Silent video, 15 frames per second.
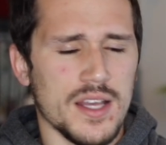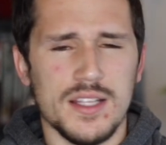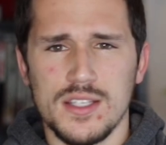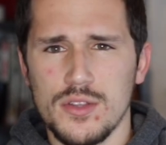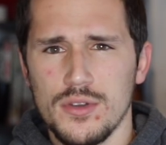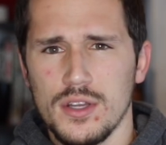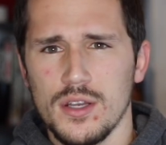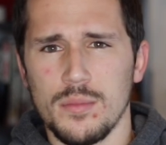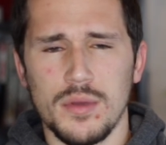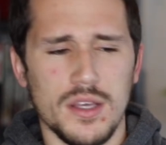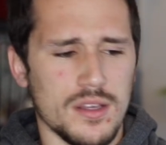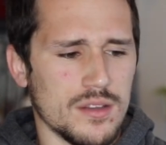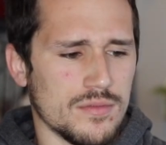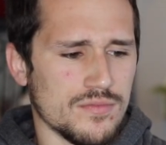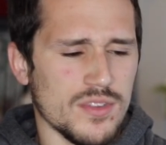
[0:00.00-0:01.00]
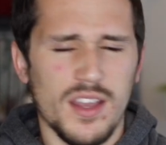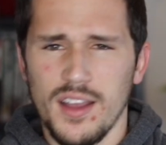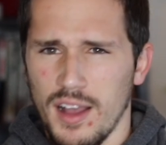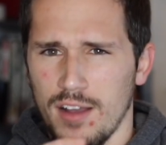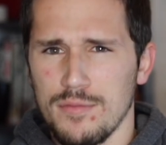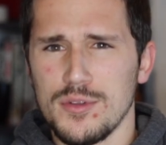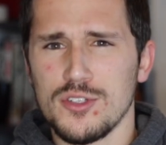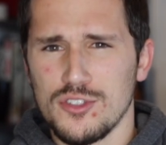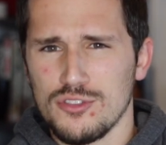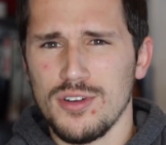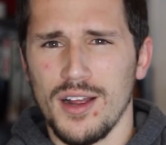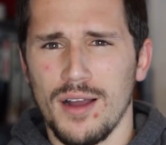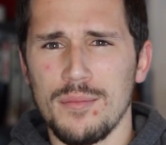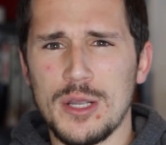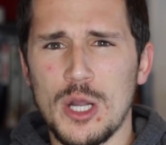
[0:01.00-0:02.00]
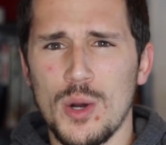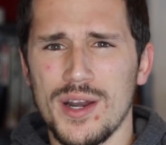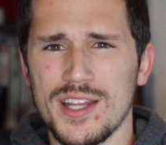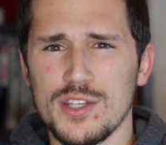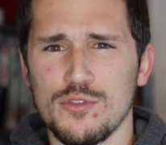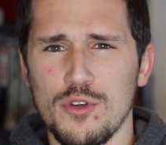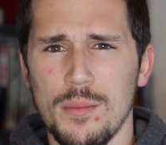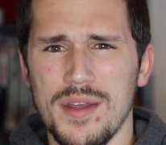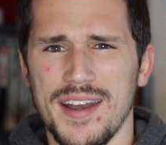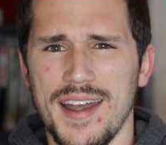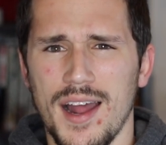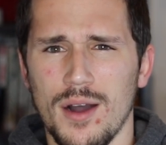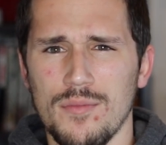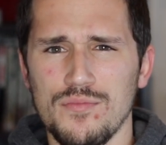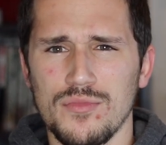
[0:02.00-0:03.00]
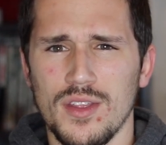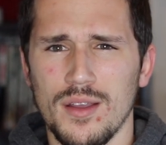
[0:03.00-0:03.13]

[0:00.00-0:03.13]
it's either going to be I've been try, I've been going at this for a minute now.